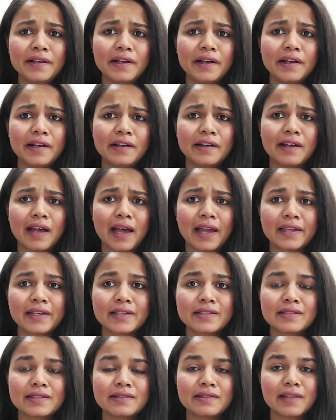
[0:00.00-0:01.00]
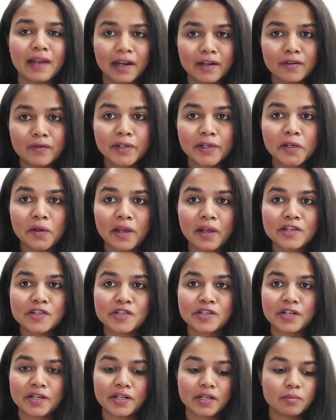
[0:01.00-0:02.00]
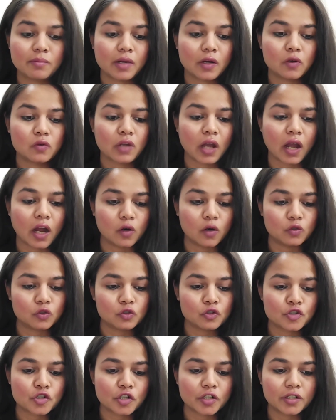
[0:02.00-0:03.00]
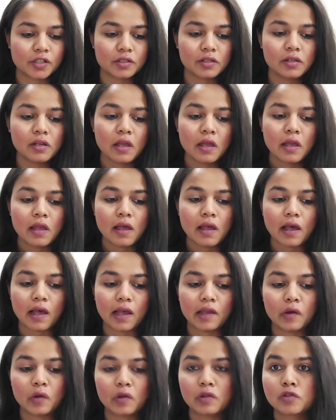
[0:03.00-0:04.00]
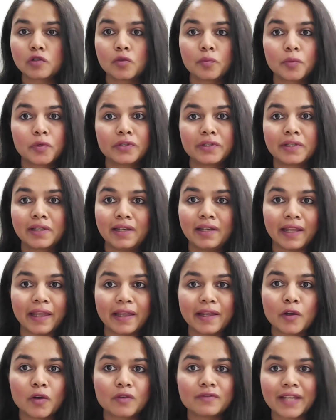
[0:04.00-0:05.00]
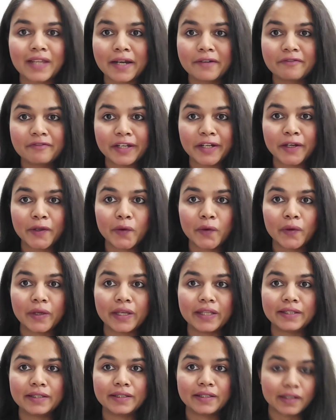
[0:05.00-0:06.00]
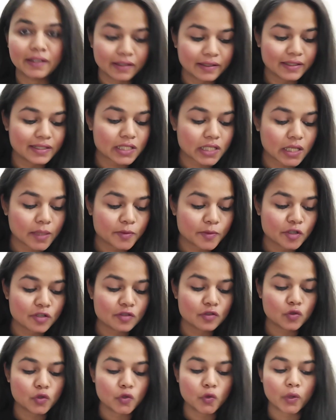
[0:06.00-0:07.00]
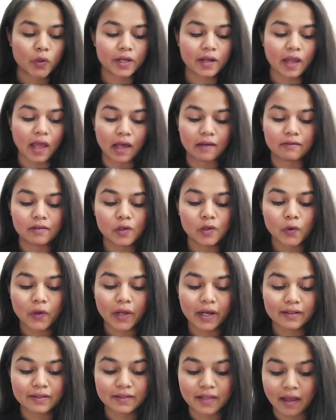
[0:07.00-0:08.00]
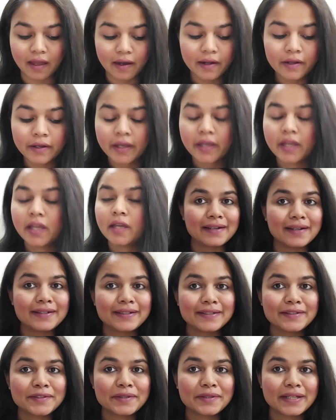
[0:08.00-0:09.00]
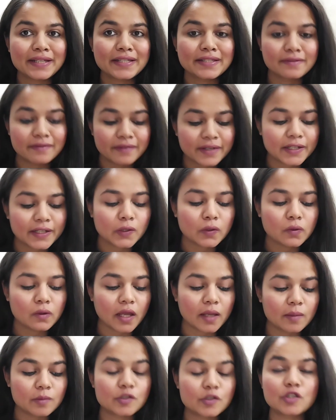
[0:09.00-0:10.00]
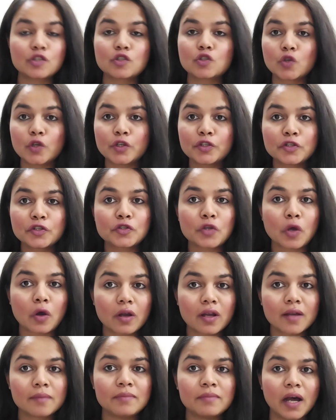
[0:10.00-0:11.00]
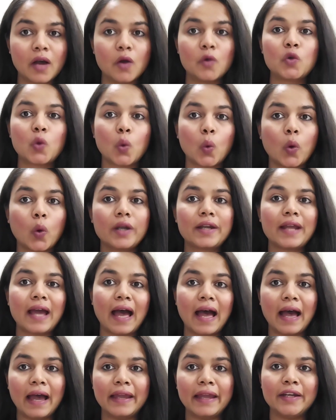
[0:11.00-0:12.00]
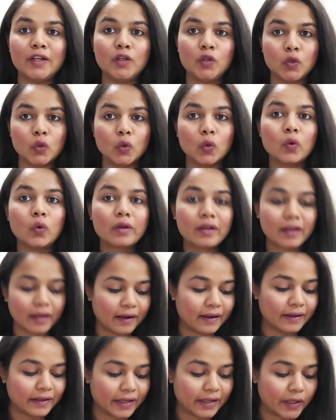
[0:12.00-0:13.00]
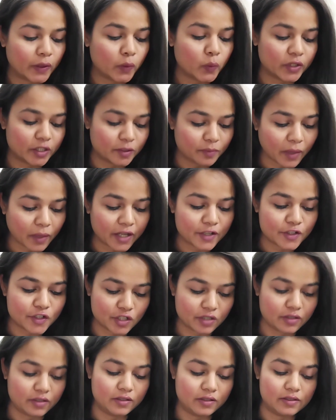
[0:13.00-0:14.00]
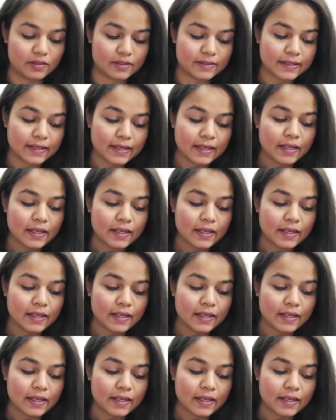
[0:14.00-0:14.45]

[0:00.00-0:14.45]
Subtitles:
I guess in that video I shared about how to journal. I'll also put the link of that video in the description so you can have a look at that. But in today's video, I'm just going to talk about what I do currently with my journals.